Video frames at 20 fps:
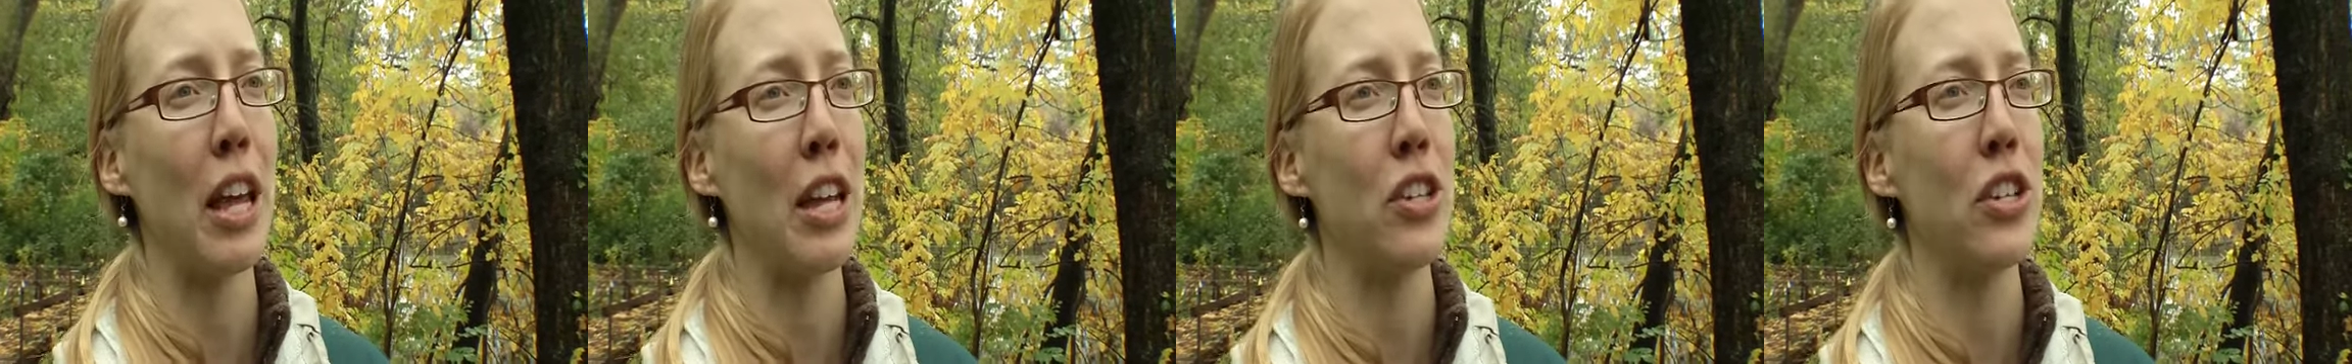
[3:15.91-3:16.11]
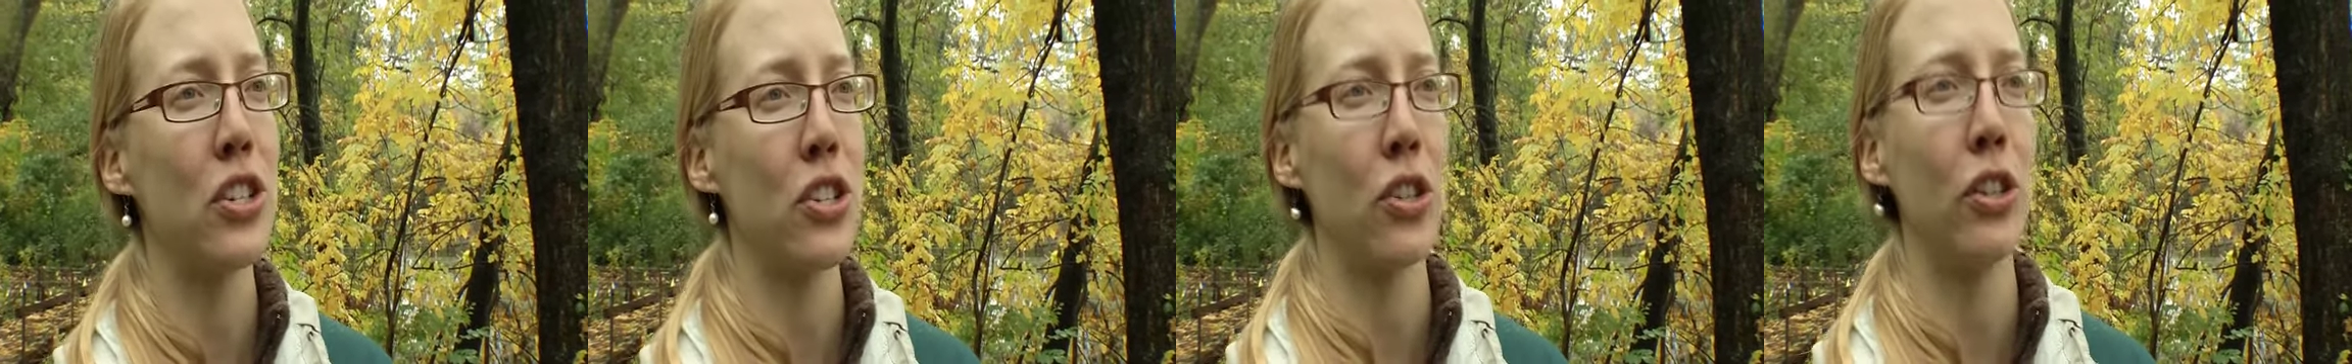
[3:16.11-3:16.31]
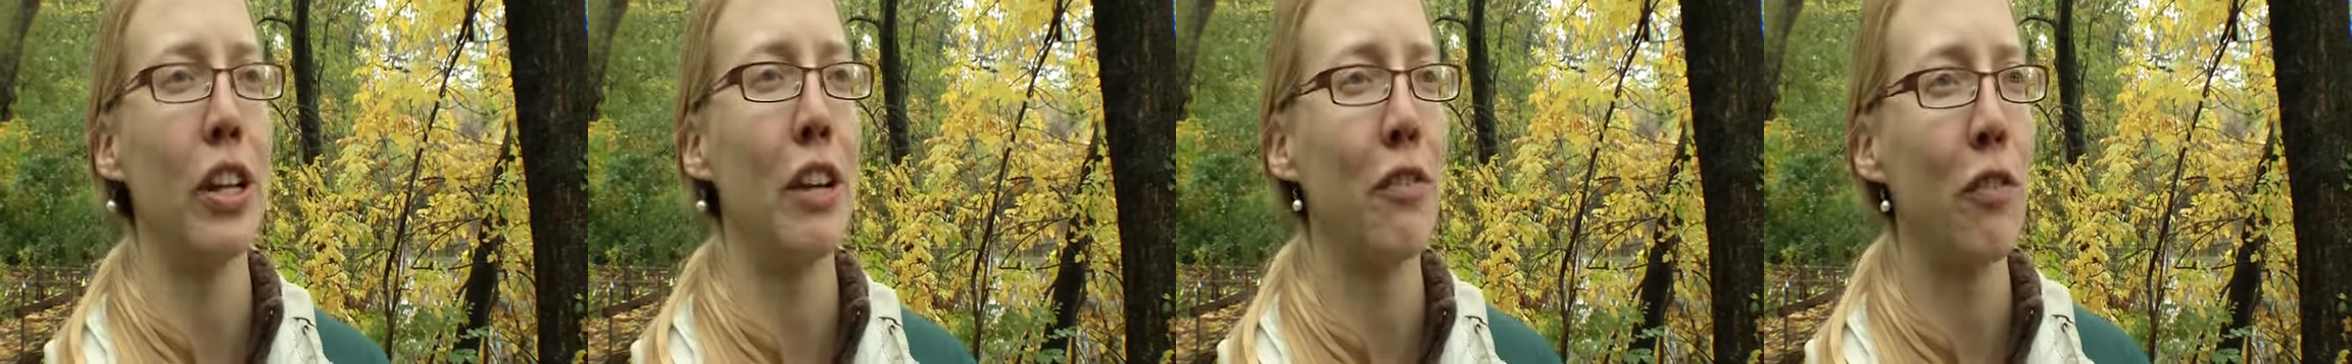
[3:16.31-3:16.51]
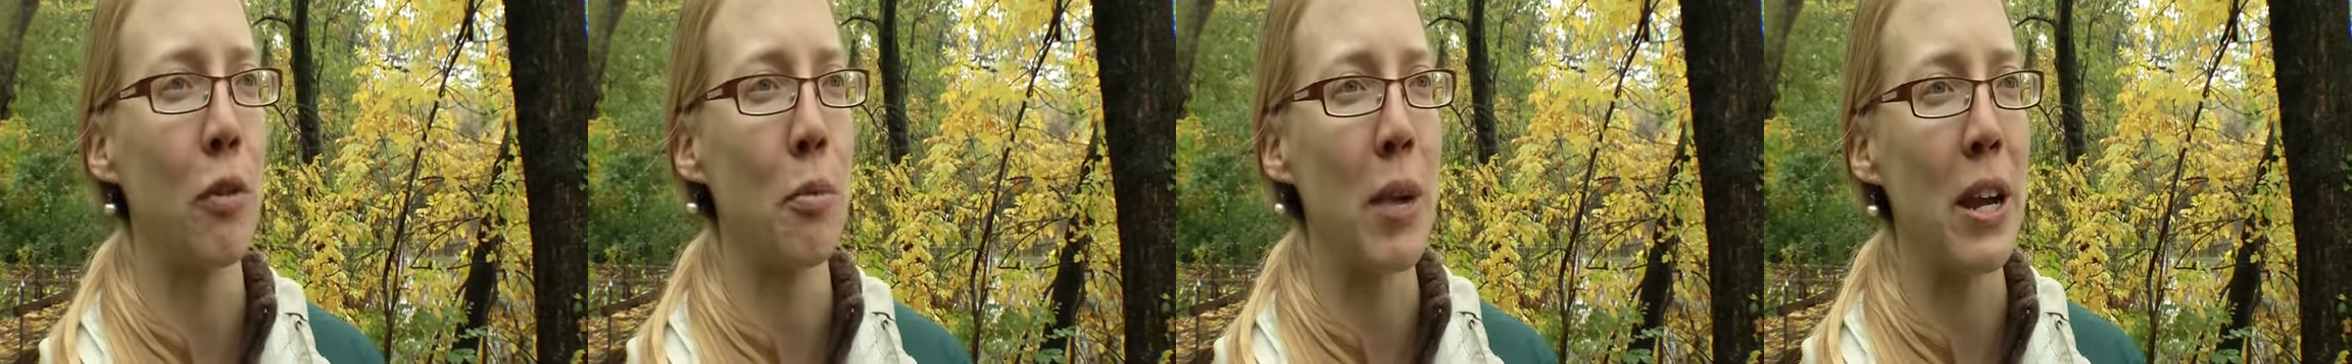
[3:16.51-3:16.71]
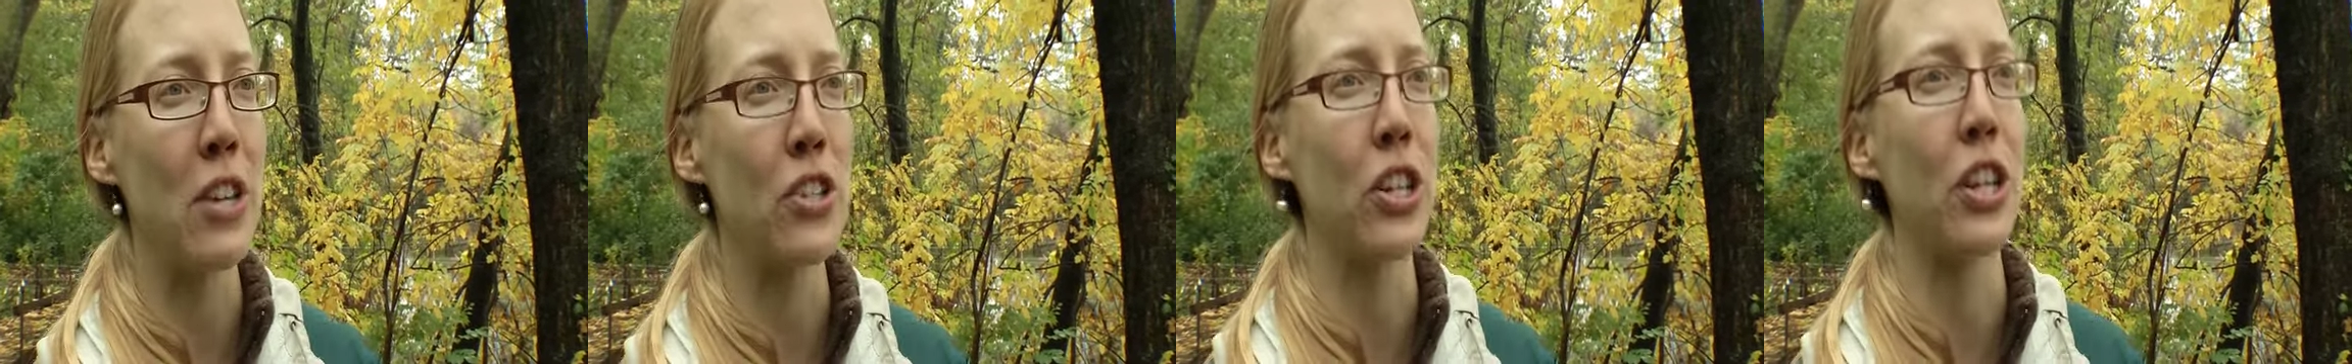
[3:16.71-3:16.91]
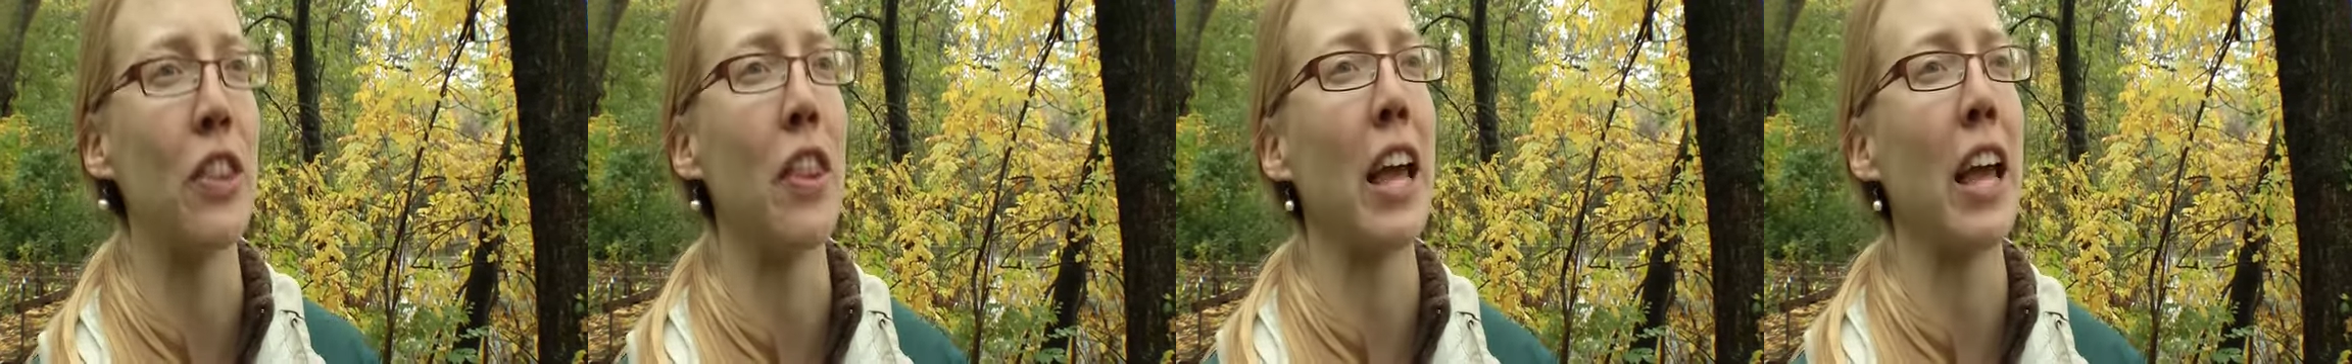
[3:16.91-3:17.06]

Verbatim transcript: additional information